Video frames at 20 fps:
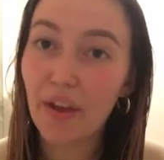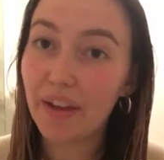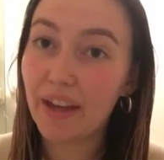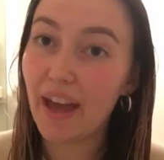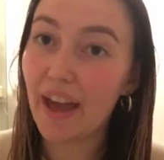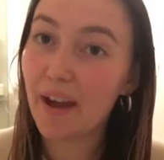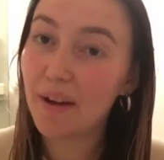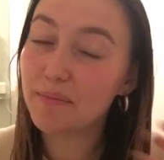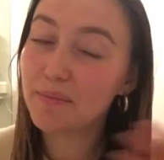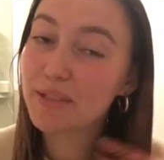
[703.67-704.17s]

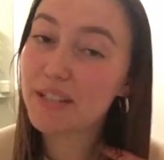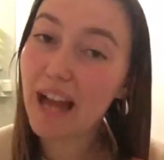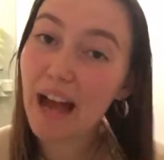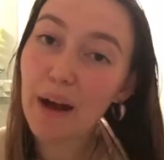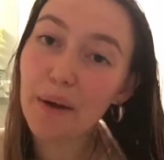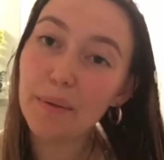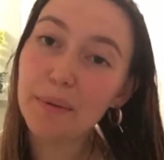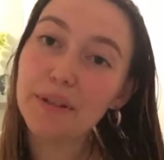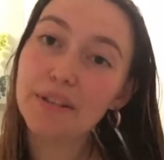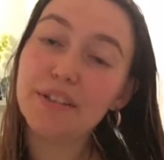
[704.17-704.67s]
I'm
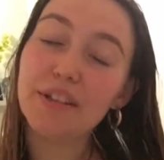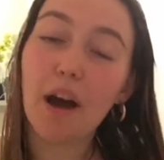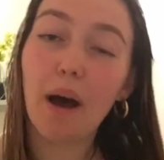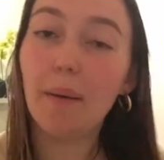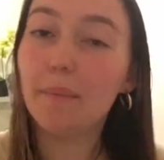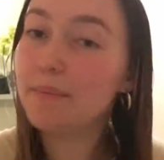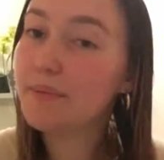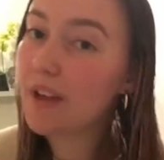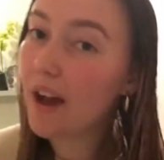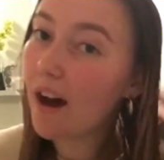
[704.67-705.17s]
showered,
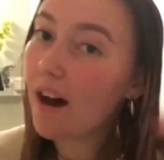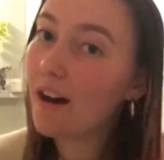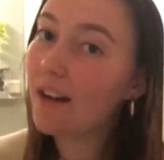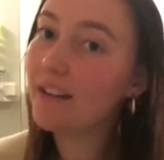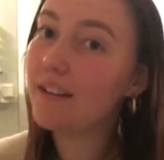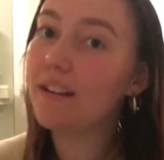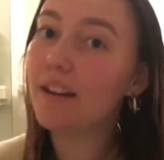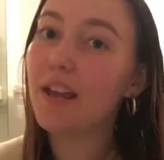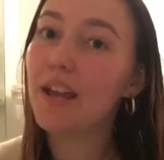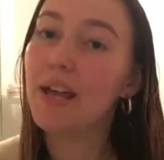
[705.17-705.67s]
I'm
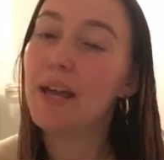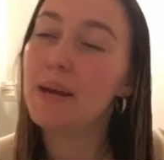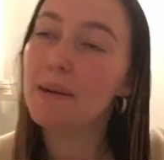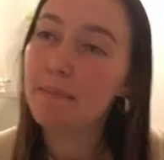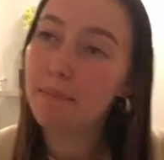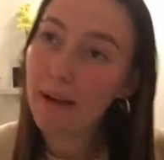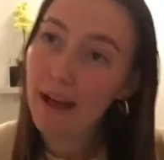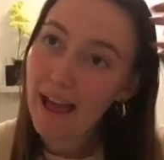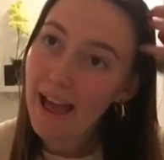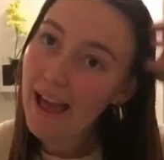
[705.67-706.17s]
done.
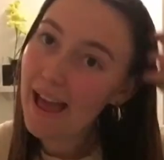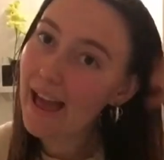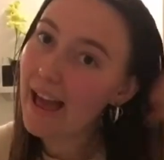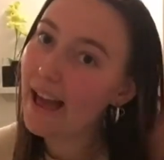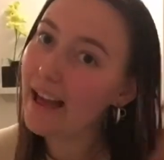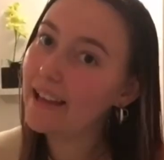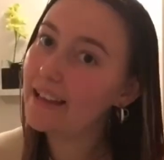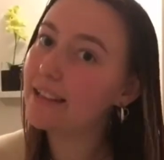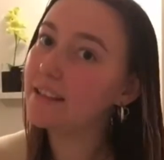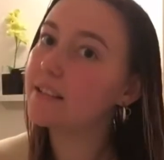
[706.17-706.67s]
My
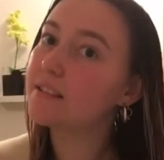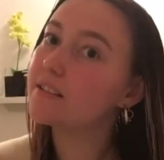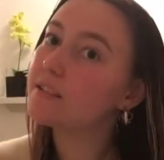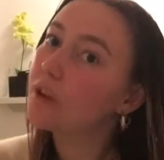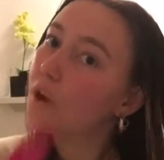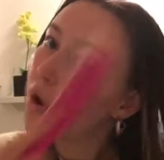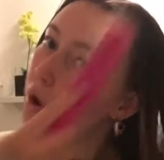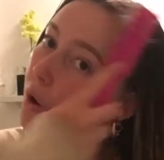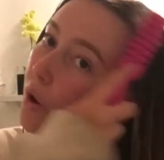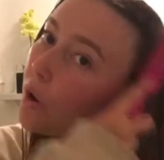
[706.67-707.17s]
hair is
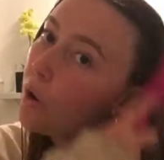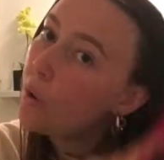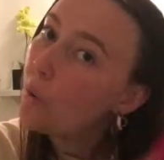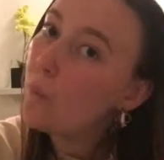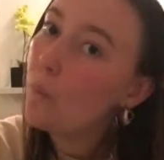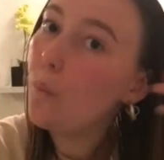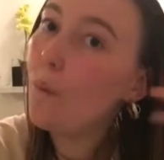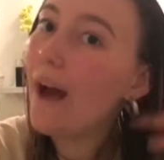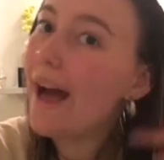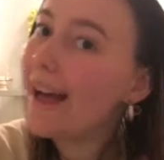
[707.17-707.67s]

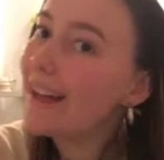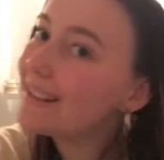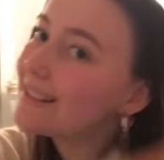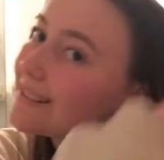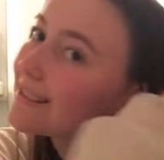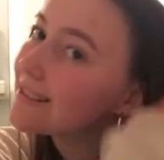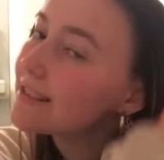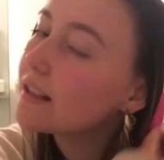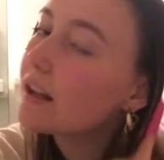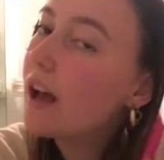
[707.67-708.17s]

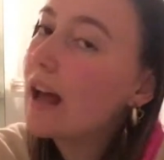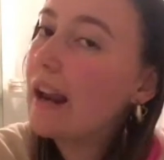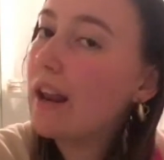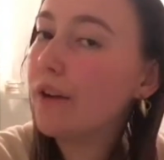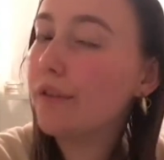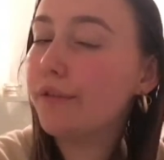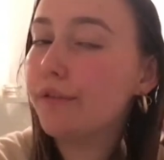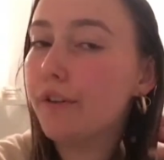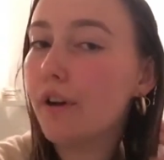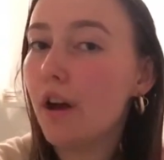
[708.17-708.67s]
wet and
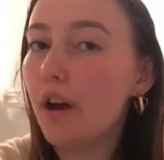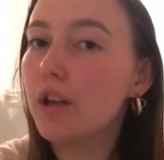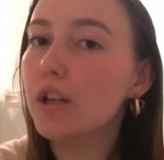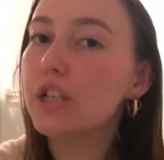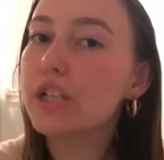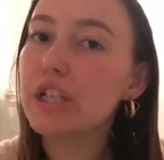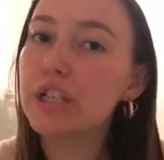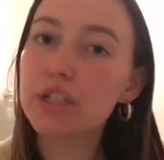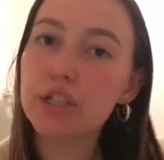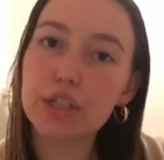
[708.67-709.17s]
I've
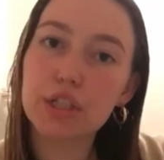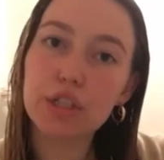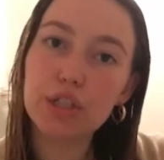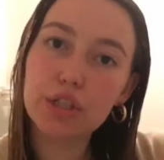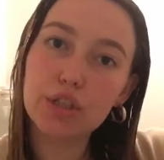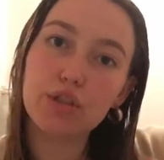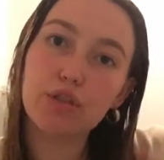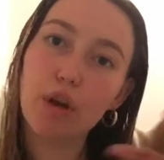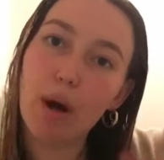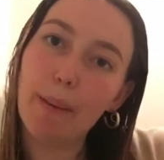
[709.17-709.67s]

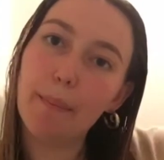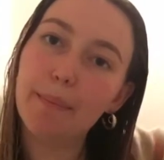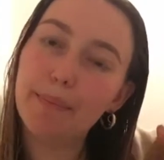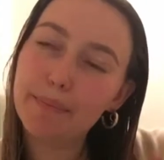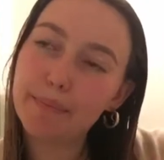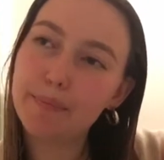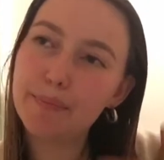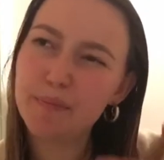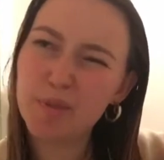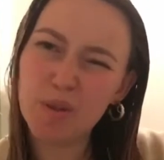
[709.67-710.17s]
scrubbed.
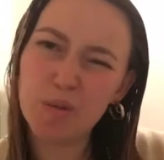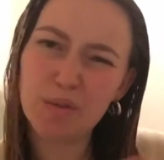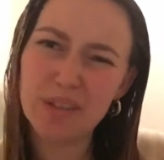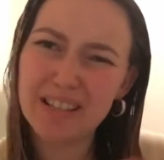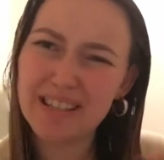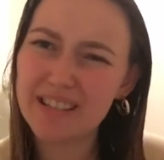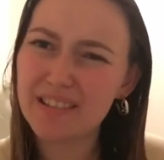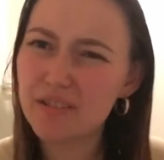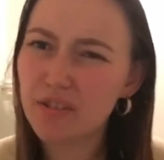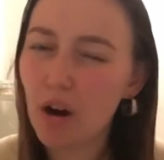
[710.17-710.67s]
Is
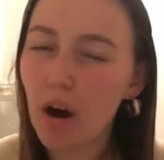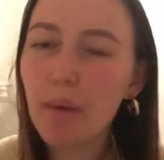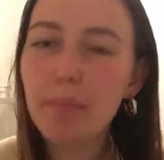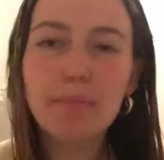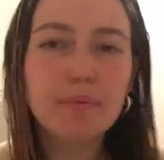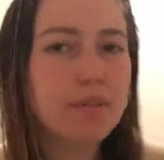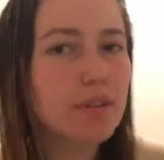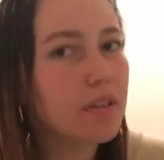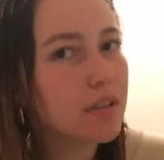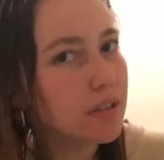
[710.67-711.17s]
it
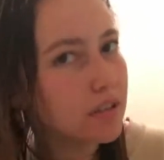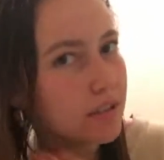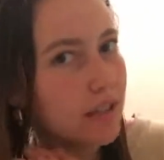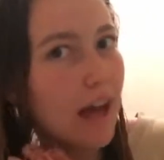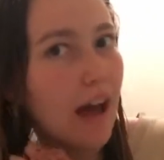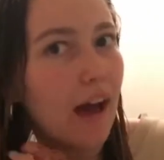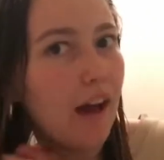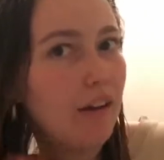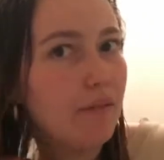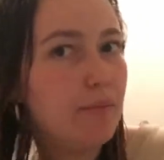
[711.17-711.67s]
scrubbed?
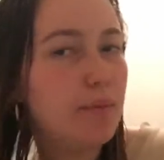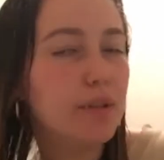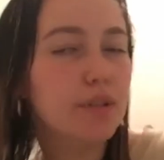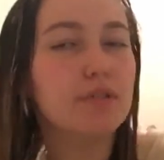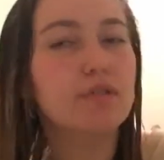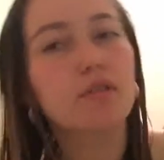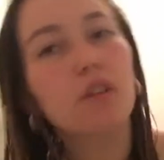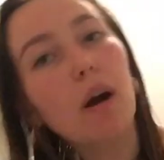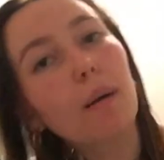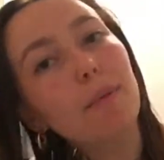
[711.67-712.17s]
Yeah, I put a
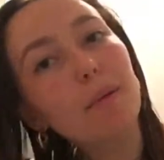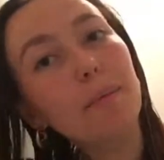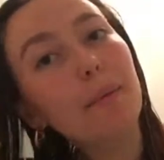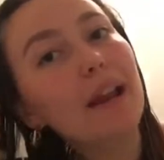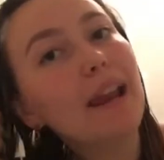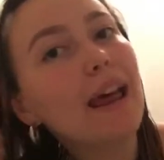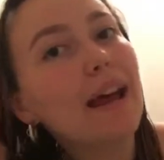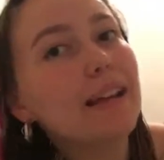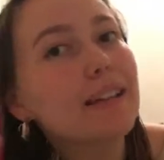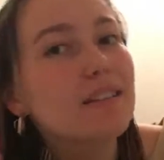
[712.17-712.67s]
scrub on my
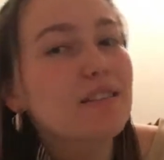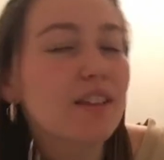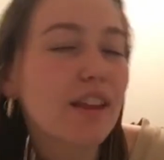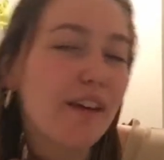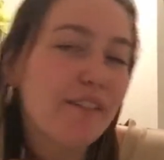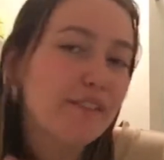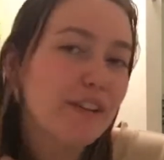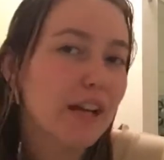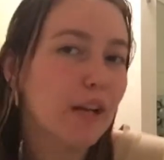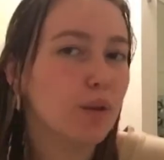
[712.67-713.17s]
legs so
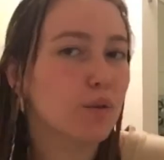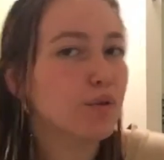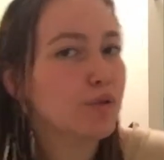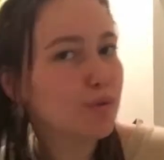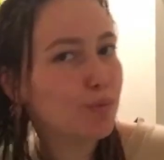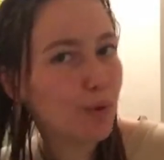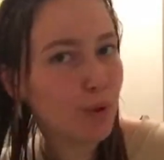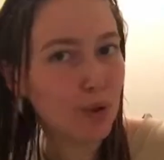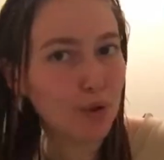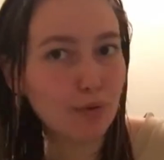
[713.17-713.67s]
they're feeling all
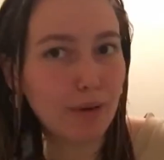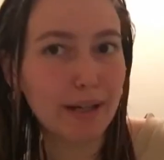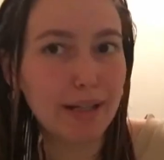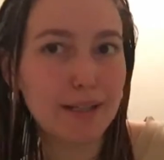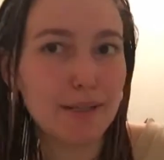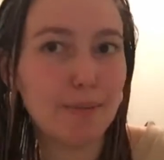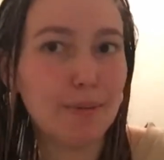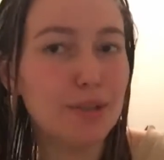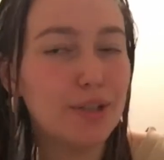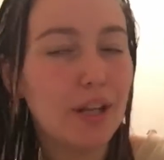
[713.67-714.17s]
smooth, ready to
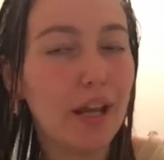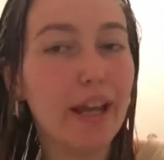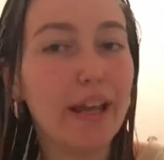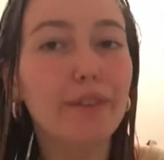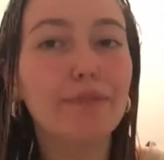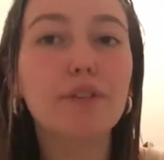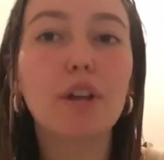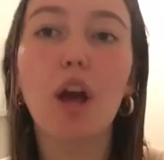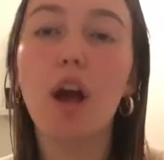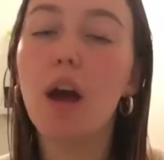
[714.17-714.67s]
be
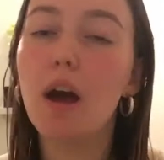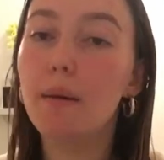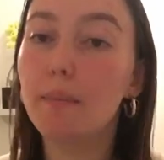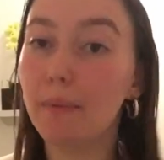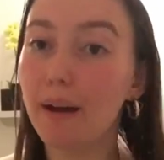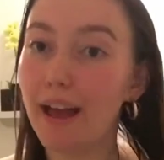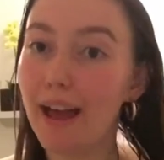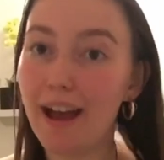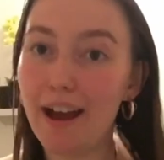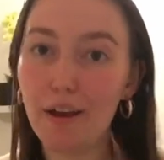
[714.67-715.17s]
shaved. My
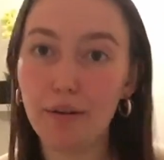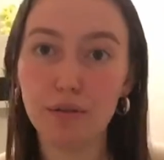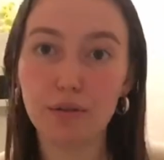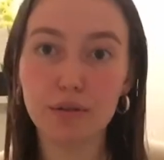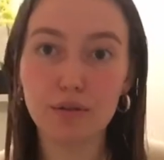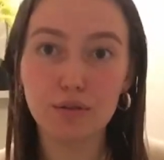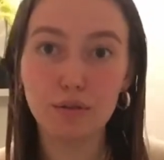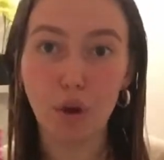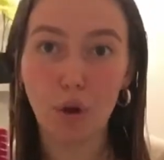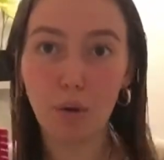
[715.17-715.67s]
hair is
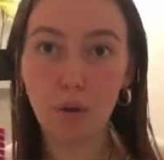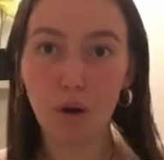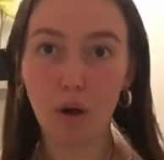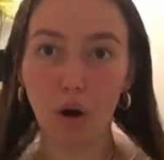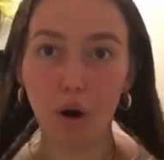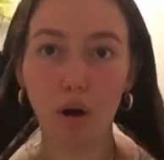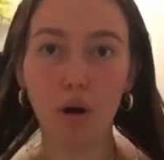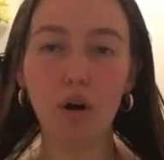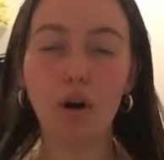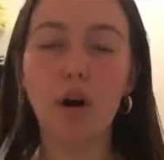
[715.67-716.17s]
so
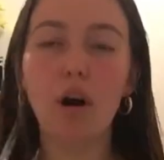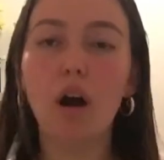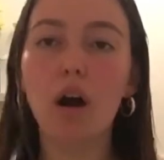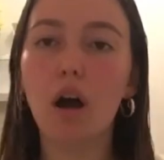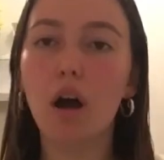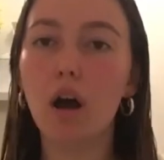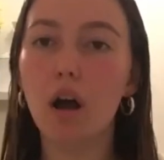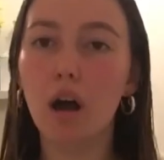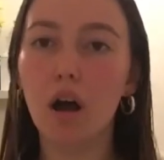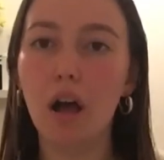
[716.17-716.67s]
long
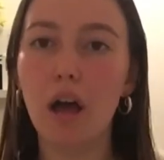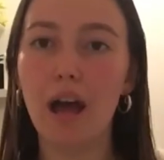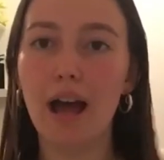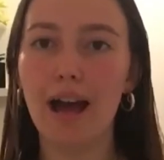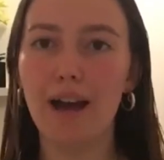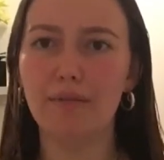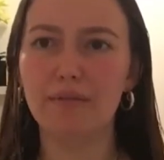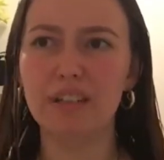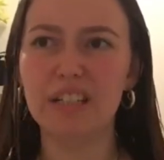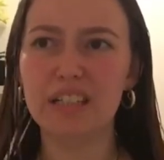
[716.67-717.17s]

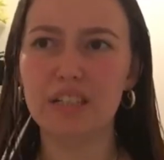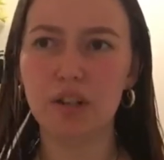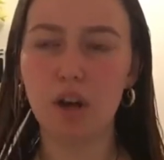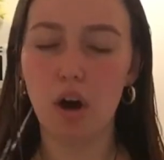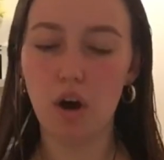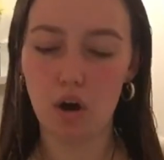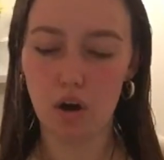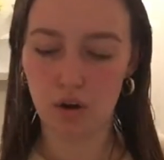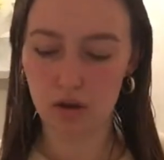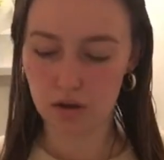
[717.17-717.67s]
and really
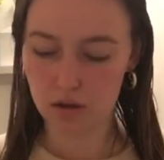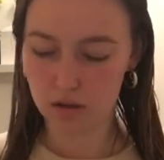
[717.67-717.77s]
dark.